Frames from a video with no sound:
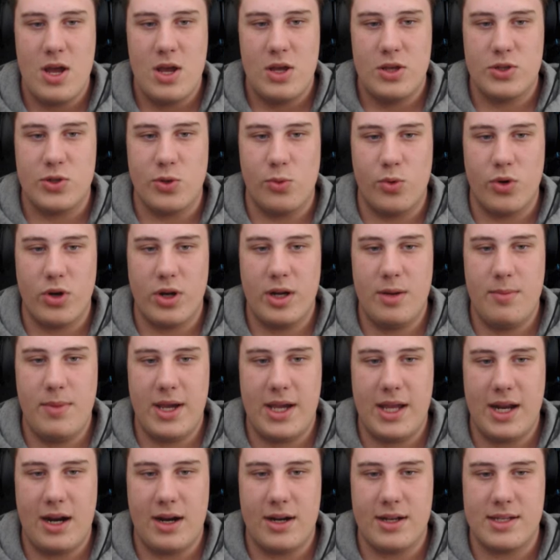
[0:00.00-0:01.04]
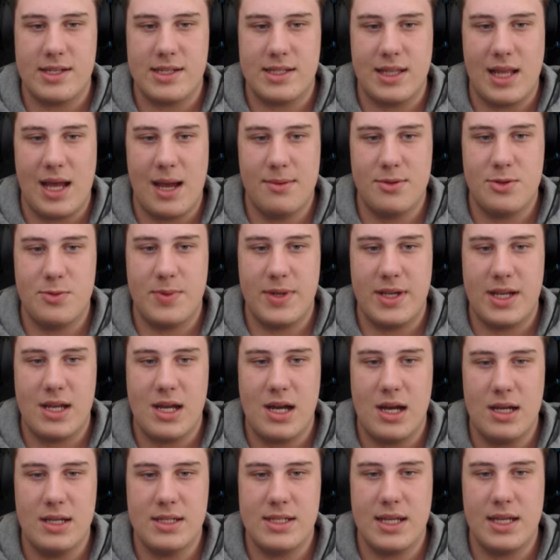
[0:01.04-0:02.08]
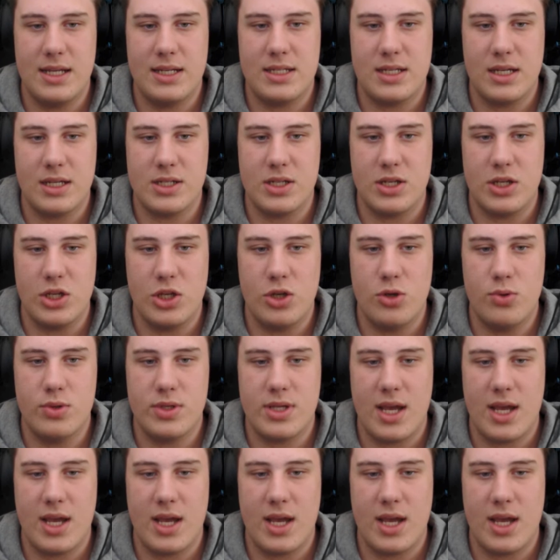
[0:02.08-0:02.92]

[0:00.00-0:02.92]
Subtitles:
So we're going to make it out of slabs because it doesn't use